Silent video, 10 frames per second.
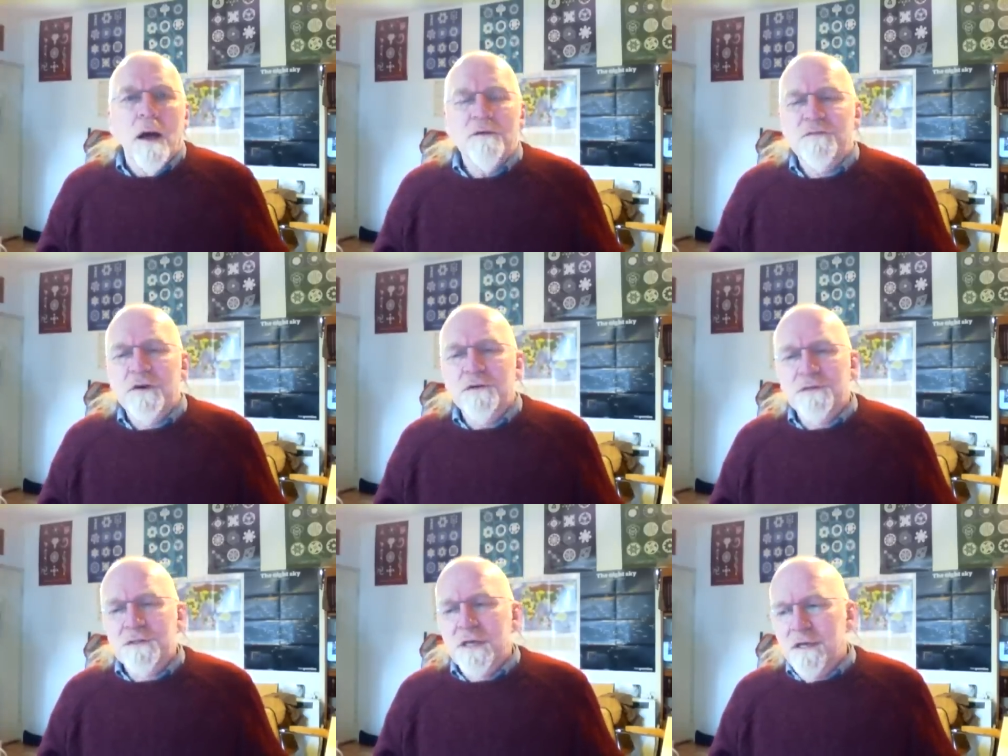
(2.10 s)
Hey
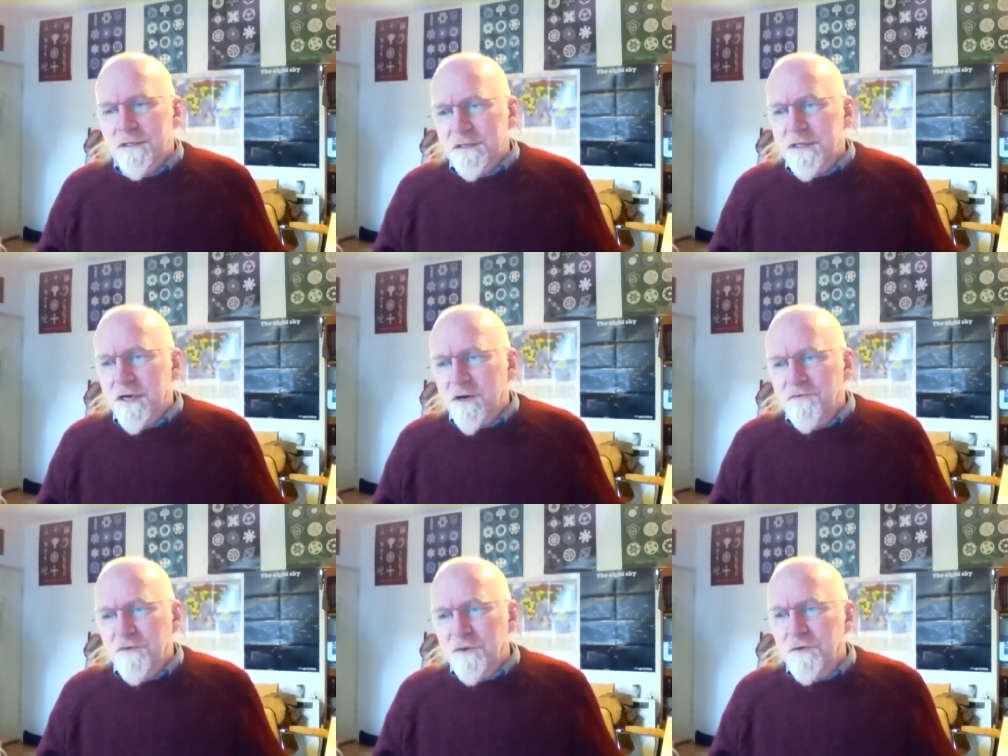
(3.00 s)
folks, it's the
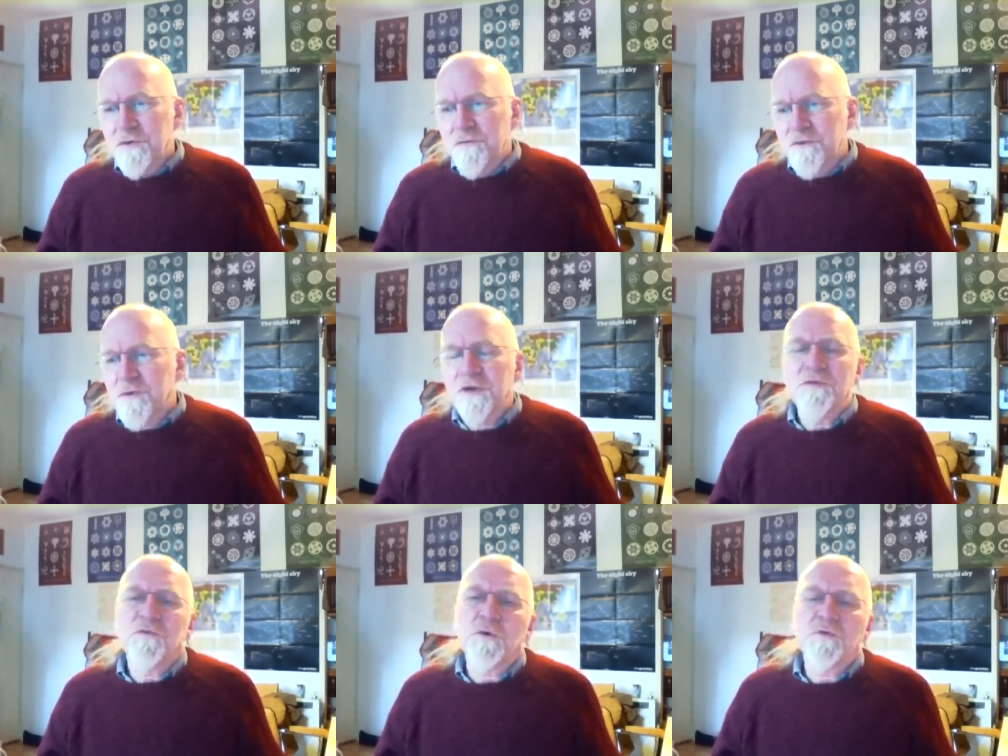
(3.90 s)
afternoon of the
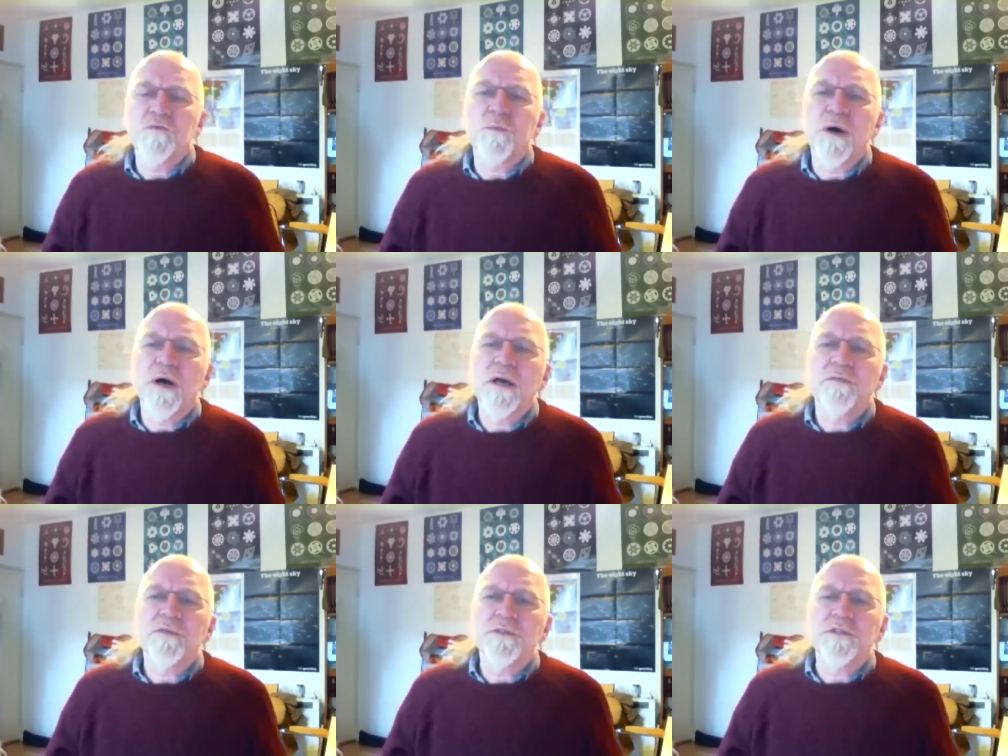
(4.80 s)
24th of May, and